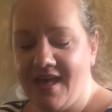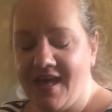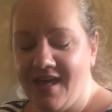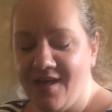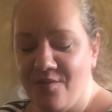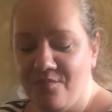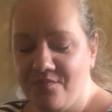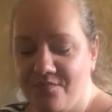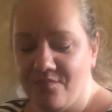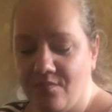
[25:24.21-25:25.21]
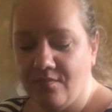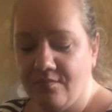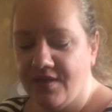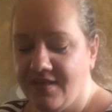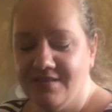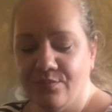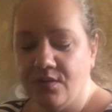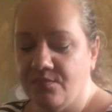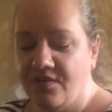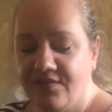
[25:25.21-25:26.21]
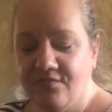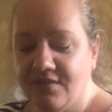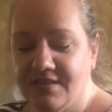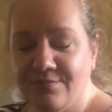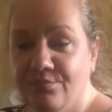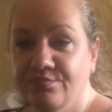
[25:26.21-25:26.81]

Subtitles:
But it's one of my favourites.